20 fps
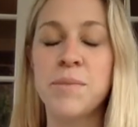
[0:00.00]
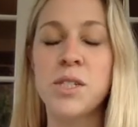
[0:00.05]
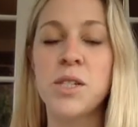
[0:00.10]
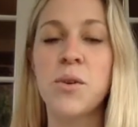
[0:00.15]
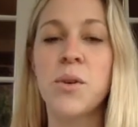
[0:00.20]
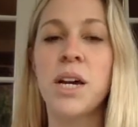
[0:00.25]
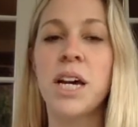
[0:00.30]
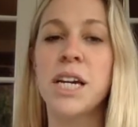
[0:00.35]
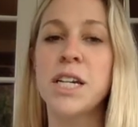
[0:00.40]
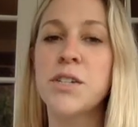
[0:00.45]

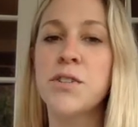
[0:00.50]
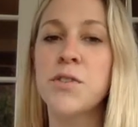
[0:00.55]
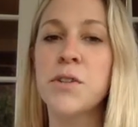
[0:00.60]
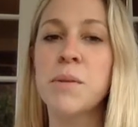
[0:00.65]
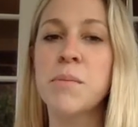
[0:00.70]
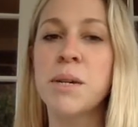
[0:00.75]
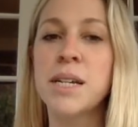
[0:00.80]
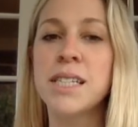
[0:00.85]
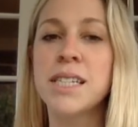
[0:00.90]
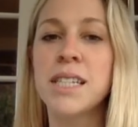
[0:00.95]
So cage-free
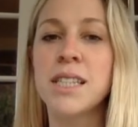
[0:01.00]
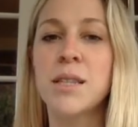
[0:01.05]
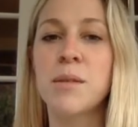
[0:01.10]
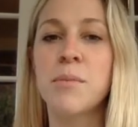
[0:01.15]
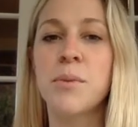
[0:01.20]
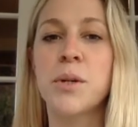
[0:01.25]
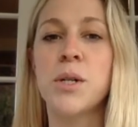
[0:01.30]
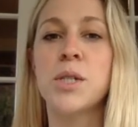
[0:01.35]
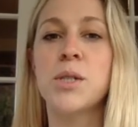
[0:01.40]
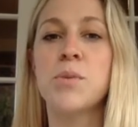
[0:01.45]
means that the
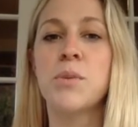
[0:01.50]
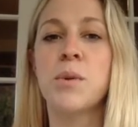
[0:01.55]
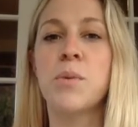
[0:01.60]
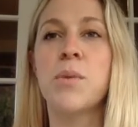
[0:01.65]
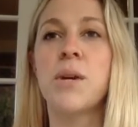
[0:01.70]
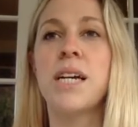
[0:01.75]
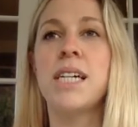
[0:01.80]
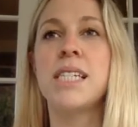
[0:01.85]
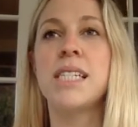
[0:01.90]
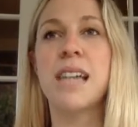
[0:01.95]
birds were
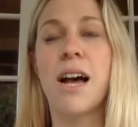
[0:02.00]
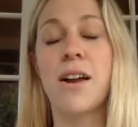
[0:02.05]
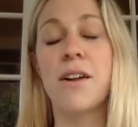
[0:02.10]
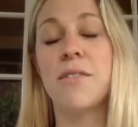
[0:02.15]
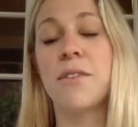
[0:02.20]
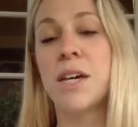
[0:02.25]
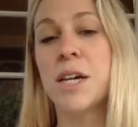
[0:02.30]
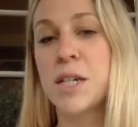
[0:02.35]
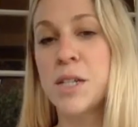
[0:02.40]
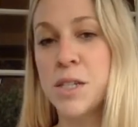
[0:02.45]
raised out
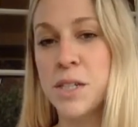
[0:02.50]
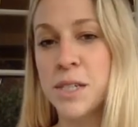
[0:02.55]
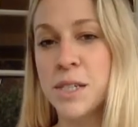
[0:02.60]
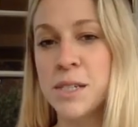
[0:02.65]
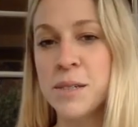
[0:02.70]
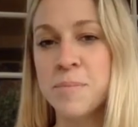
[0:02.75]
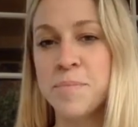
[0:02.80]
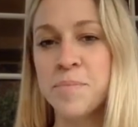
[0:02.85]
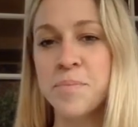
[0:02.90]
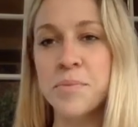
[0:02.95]
of
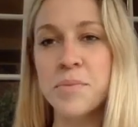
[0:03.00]
cages.